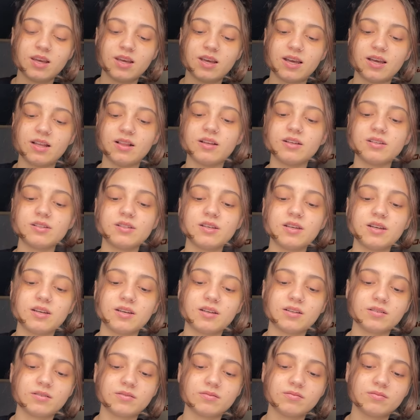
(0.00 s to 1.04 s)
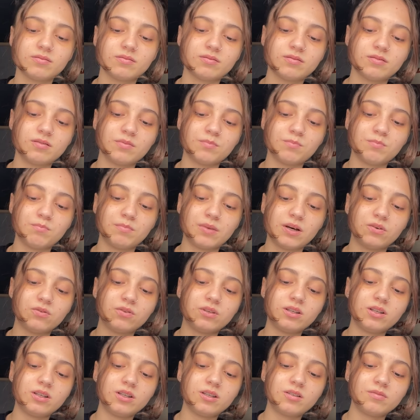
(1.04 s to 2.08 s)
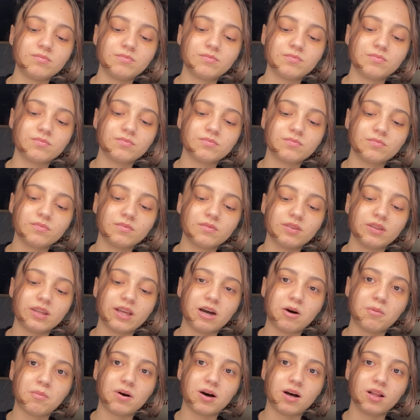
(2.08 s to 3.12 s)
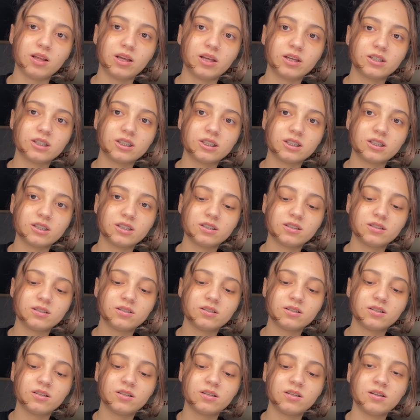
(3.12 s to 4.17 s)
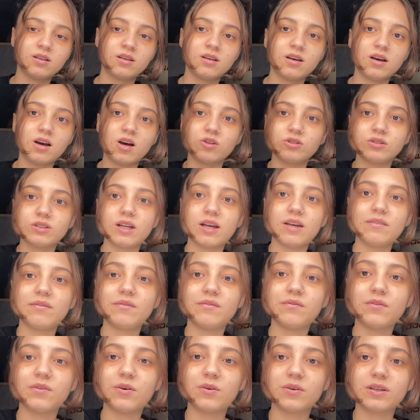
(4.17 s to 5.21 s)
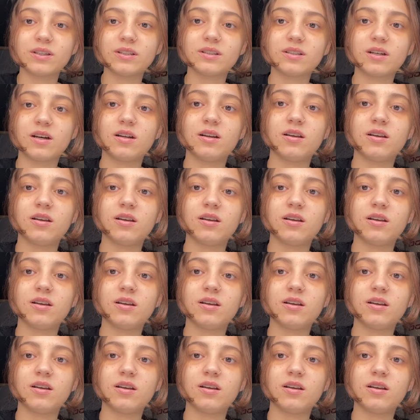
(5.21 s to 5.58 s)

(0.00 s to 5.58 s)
it looks like milky nail polish. Oh, it's not even focused on